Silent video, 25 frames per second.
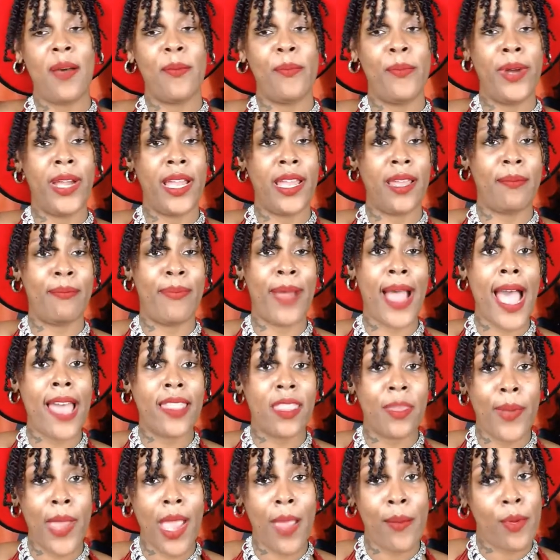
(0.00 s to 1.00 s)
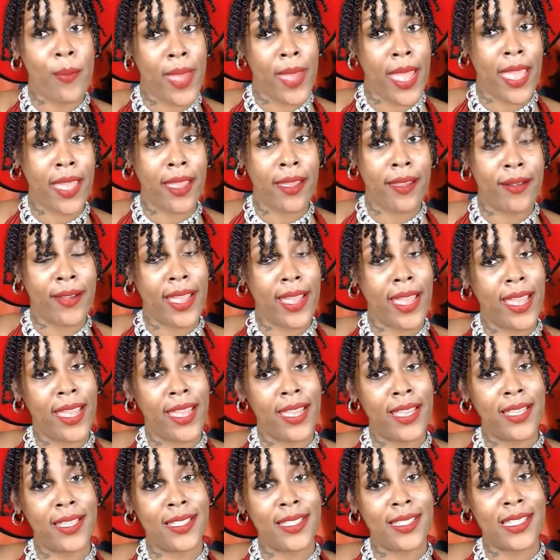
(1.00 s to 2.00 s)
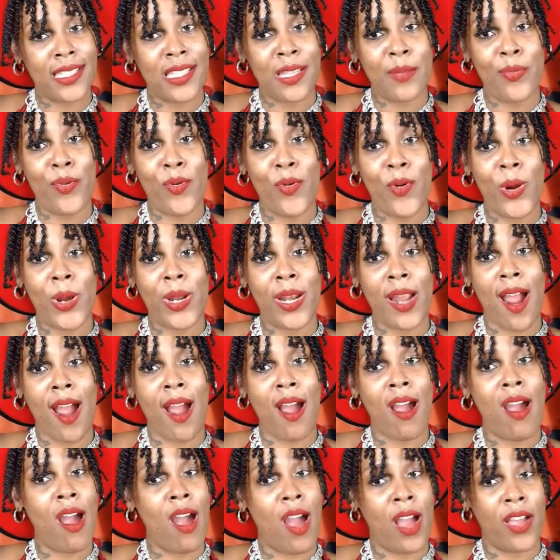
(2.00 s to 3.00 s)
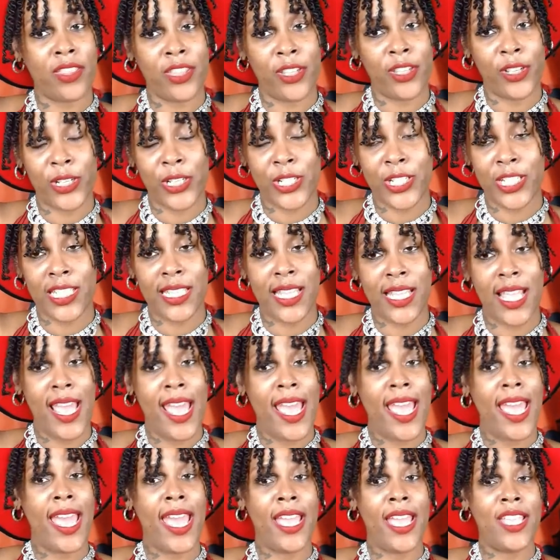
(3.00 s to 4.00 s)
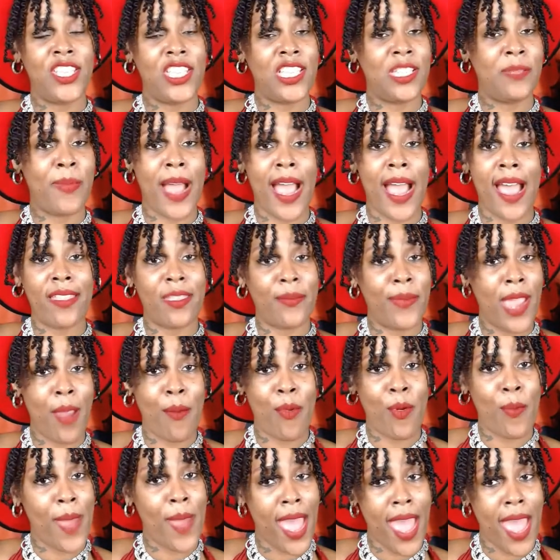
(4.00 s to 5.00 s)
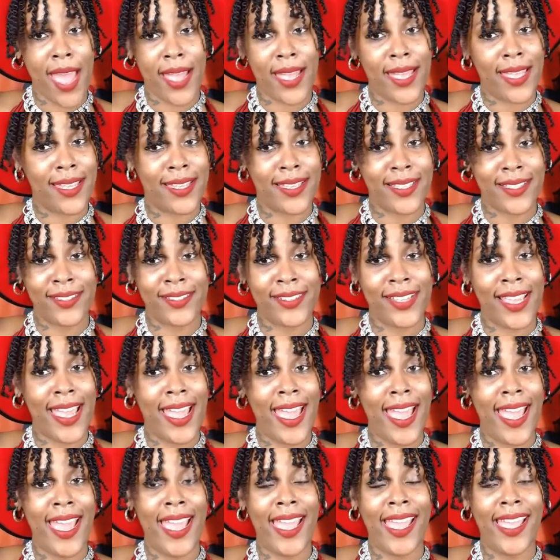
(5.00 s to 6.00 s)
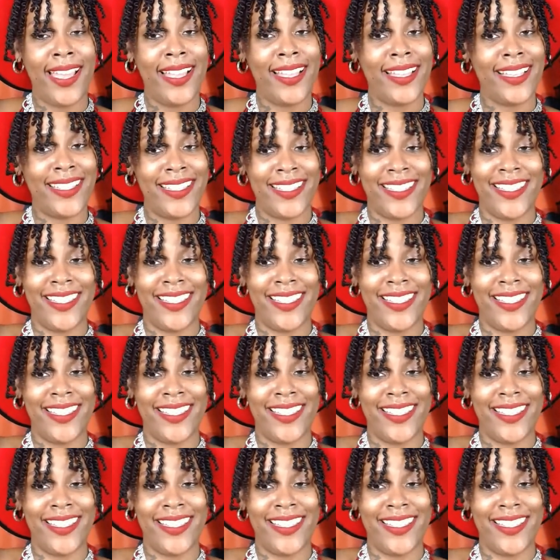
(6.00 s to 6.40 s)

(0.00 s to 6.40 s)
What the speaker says: But buy the paperback, okay? Support our authors and just buy the paperback. Okay.